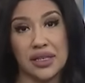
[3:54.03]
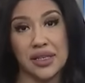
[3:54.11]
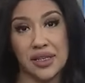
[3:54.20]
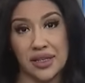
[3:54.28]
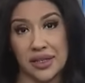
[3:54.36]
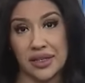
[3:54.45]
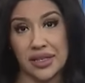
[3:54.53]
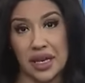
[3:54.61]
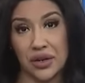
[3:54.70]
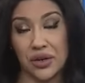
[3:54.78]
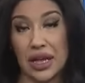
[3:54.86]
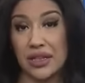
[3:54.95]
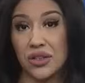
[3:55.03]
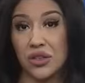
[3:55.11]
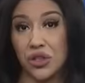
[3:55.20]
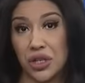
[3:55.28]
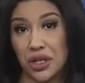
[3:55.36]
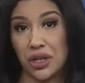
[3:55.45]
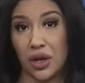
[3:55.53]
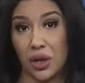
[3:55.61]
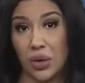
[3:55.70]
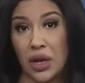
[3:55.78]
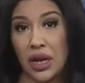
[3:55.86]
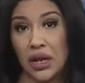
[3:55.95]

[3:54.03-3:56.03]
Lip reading: assistance center that's in Chico.